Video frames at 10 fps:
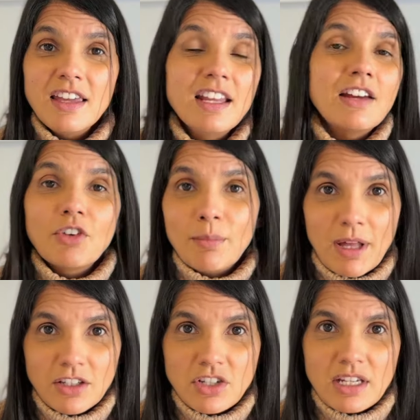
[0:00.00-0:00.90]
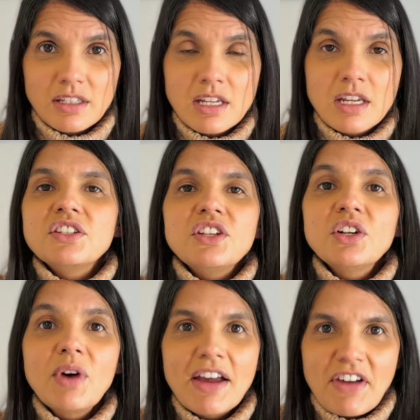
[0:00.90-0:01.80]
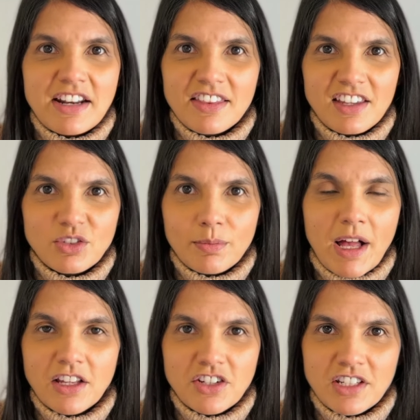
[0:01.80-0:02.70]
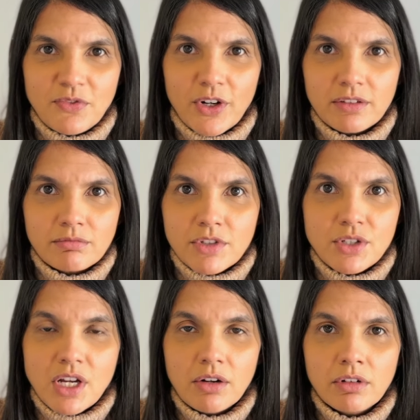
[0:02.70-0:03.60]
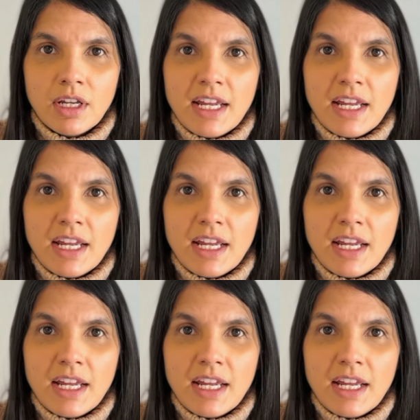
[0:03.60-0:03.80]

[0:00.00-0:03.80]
He never apologized. So you don't have anything to apologize for. So don't.